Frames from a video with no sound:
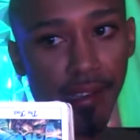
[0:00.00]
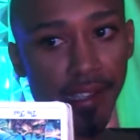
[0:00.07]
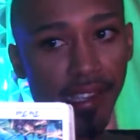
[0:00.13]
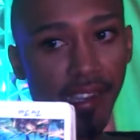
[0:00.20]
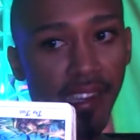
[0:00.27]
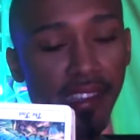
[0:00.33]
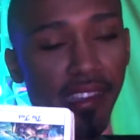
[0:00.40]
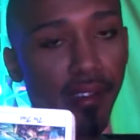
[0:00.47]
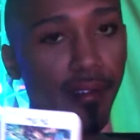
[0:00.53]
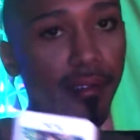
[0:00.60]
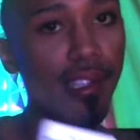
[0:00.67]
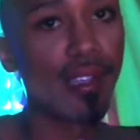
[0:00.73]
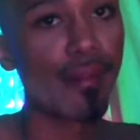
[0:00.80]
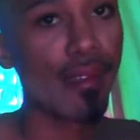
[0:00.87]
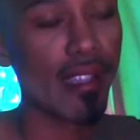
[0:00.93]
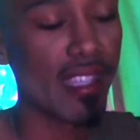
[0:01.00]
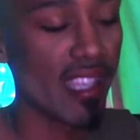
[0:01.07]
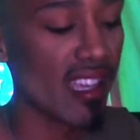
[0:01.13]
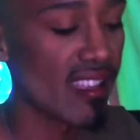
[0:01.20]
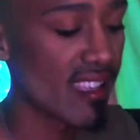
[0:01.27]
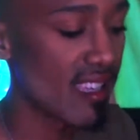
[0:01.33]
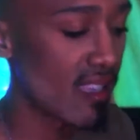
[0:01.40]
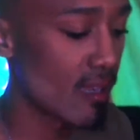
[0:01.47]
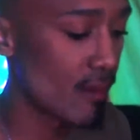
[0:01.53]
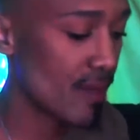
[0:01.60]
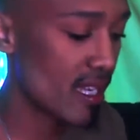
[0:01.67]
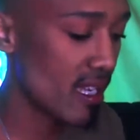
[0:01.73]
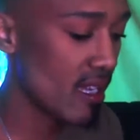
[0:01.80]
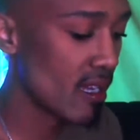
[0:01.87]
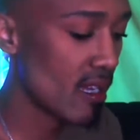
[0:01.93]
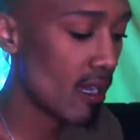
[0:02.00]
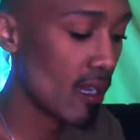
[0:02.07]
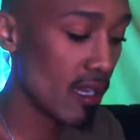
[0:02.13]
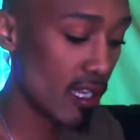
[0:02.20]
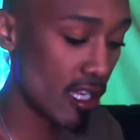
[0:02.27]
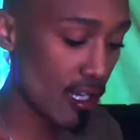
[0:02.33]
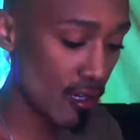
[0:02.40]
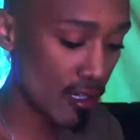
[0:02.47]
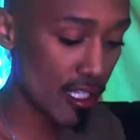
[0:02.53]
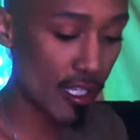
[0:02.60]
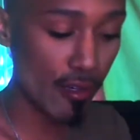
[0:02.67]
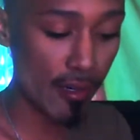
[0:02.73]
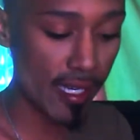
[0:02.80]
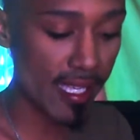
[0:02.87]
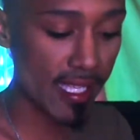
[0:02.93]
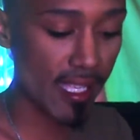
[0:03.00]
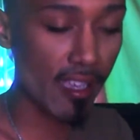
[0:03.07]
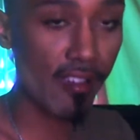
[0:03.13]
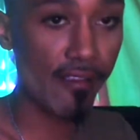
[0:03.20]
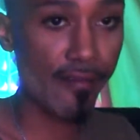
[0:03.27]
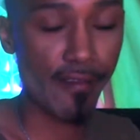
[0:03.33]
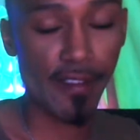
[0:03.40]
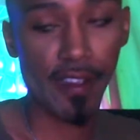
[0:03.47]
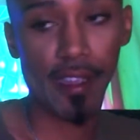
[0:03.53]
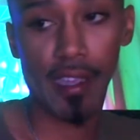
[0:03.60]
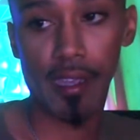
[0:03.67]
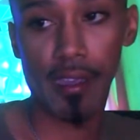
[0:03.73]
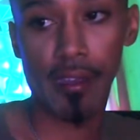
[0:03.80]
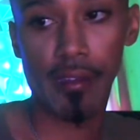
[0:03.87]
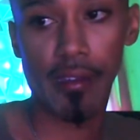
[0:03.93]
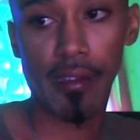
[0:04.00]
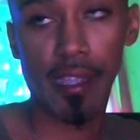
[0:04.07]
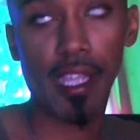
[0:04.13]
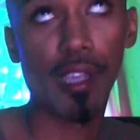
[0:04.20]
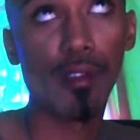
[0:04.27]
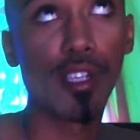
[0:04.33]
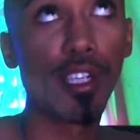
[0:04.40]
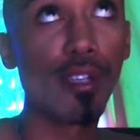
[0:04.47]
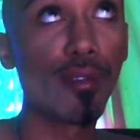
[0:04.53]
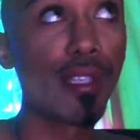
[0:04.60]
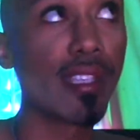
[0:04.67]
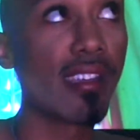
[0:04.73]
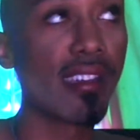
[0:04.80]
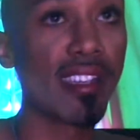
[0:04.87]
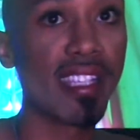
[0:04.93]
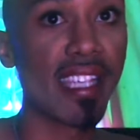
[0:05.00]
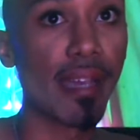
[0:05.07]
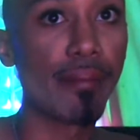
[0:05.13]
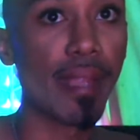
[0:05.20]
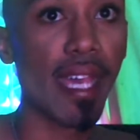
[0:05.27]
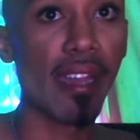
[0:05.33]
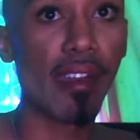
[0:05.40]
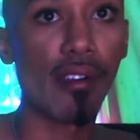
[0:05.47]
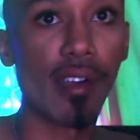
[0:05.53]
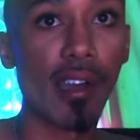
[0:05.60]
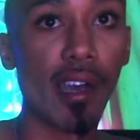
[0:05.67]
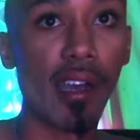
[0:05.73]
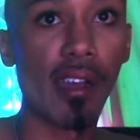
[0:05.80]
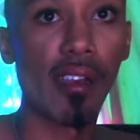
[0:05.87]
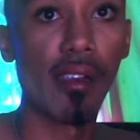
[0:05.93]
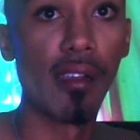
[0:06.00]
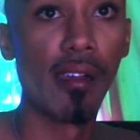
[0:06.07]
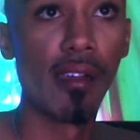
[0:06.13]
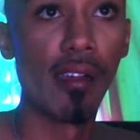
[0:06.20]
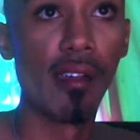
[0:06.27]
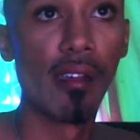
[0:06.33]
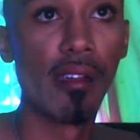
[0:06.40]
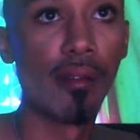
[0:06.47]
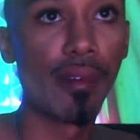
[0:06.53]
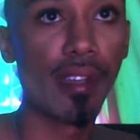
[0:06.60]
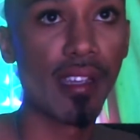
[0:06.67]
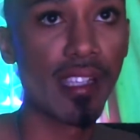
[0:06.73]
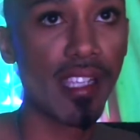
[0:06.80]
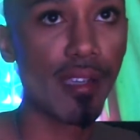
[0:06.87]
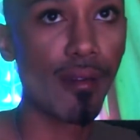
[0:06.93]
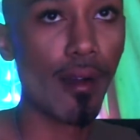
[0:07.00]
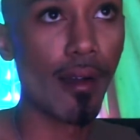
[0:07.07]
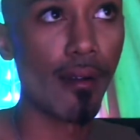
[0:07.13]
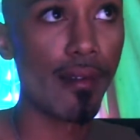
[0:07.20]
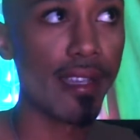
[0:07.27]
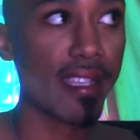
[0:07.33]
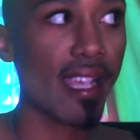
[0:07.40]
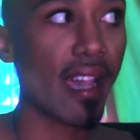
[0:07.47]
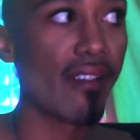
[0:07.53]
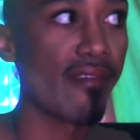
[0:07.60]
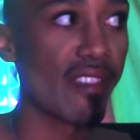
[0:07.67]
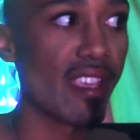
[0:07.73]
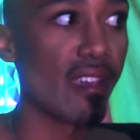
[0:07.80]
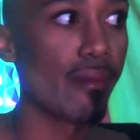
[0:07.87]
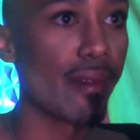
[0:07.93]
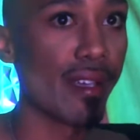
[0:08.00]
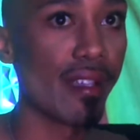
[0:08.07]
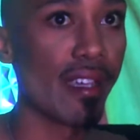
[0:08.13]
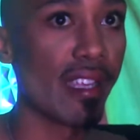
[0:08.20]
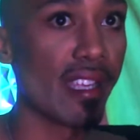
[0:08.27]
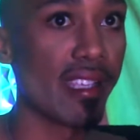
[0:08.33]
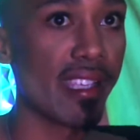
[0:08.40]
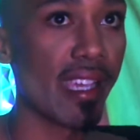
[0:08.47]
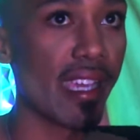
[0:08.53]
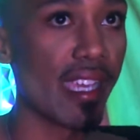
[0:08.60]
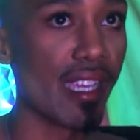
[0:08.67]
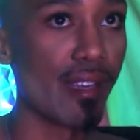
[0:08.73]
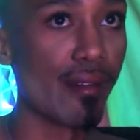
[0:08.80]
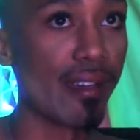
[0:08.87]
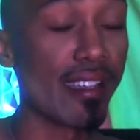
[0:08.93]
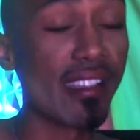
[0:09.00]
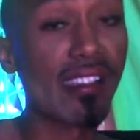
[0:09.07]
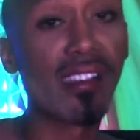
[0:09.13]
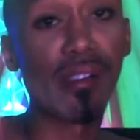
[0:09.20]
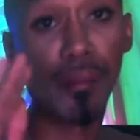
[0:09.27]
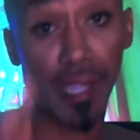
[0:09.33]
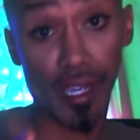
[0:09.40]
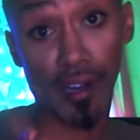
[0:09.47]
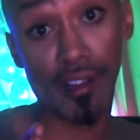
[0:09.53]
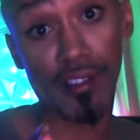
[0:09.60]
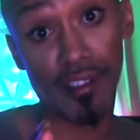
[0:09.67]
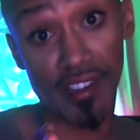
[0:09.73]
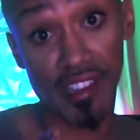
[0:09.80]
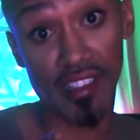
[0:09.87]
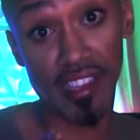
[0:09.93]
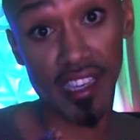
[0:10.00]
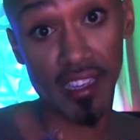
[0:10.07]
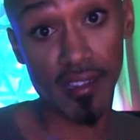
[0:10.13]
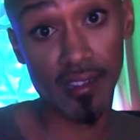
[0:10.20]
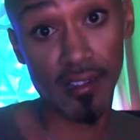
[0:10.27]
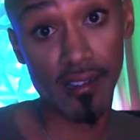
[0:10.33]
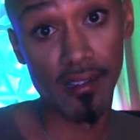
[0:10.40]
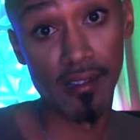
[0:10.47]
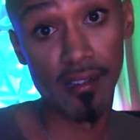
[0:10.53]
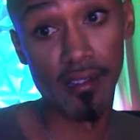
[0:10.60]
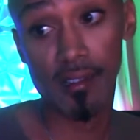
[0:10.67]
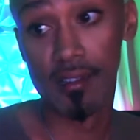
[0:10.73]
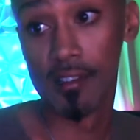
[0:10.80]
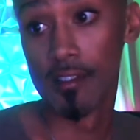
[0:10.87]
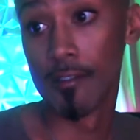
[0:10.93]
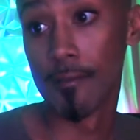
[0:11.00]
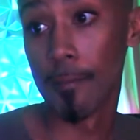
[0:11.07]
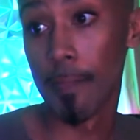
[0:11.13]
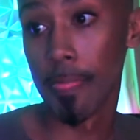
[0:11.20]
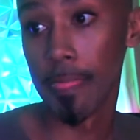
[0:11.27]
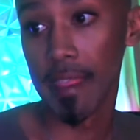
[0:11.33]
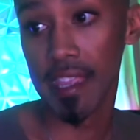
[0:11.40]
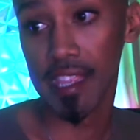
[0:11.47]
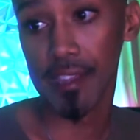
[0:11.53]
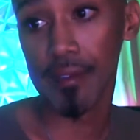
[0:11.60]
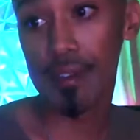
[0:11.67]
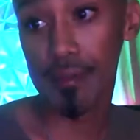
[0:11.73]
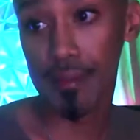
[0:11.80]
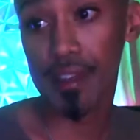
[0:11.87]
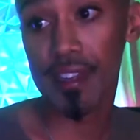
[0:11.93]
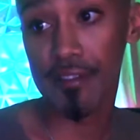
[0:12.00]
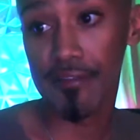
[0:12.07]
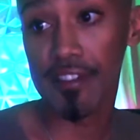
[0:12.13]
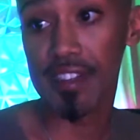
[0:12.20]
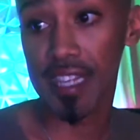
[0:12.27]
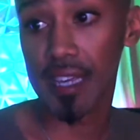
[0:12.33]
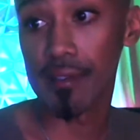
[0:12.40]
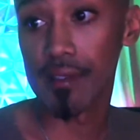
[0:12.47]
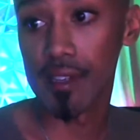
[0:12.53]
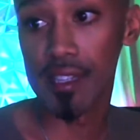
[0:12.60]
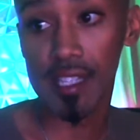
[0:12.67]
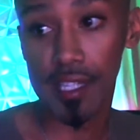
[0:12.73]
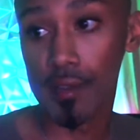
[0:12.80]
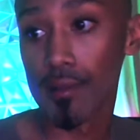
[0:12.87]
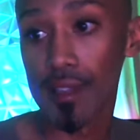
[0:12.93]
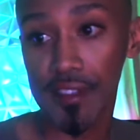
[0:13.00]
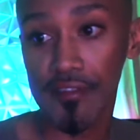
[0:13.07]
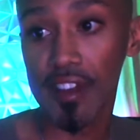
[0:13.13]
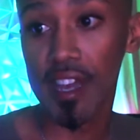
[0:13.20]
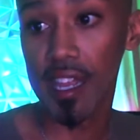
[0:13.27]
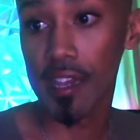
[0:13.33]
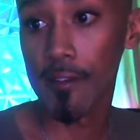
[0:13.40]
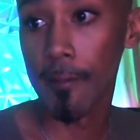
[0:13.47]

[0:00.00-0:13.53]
And I think ultimately that's going to be your choice if you choose to accept that or not. Because you always have the ability to say, you know, it's going to be all or nothing. Like, you can put your foot down and it's totally fine.